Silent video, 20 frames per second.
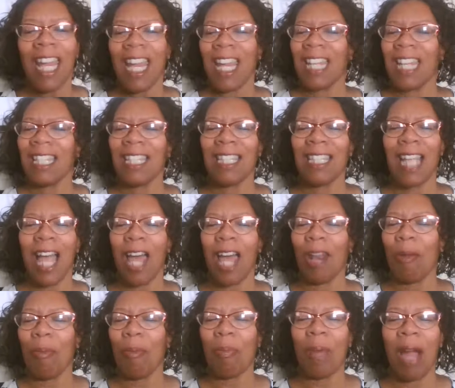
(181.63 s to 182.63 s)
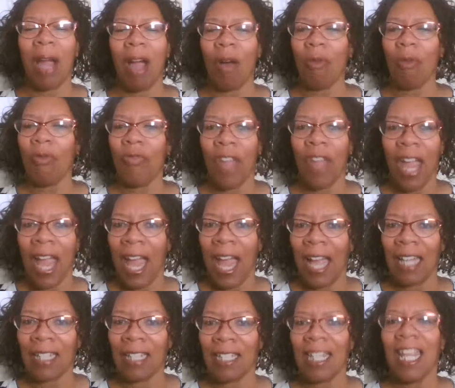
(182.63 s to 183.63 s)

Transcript: It's not about that.